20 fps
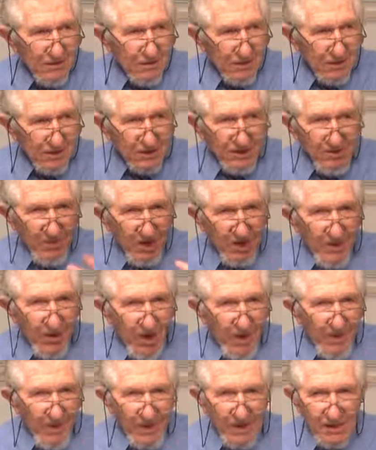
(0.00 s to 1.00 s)
This is
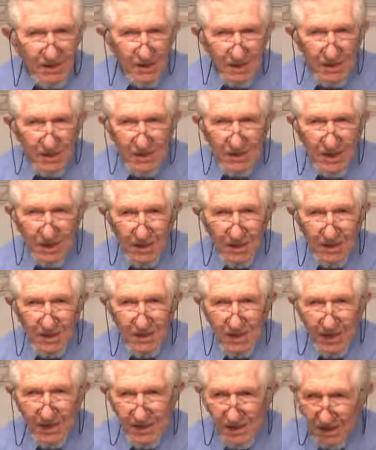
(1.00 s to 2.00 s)
Macrobius. This is
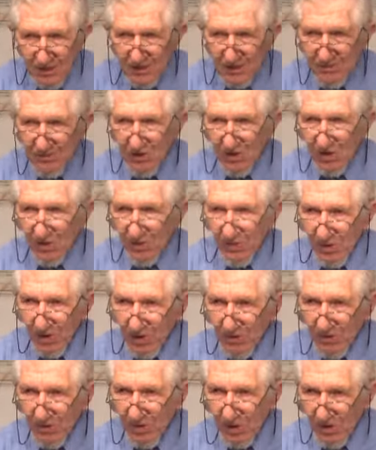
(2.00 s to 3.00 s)
like Cicero
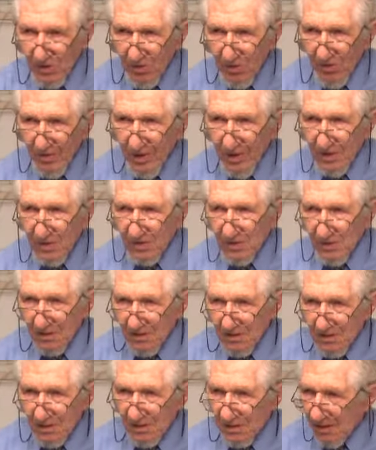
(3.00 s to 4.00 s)
or Macrobius
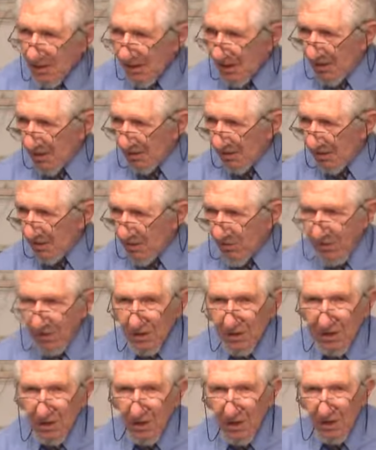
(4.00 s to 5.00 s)
and
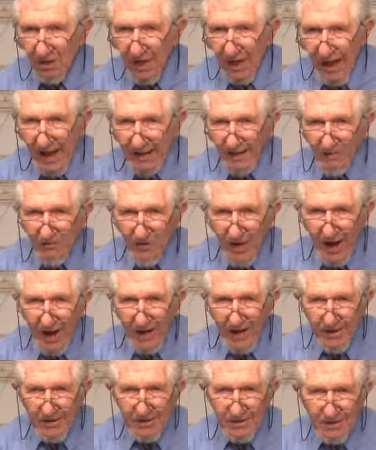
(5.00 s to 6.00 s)
the Latin
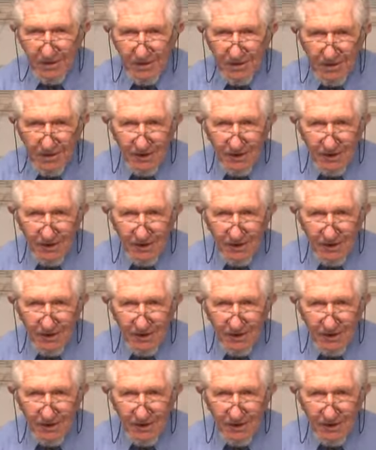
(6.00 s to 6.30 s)
writers,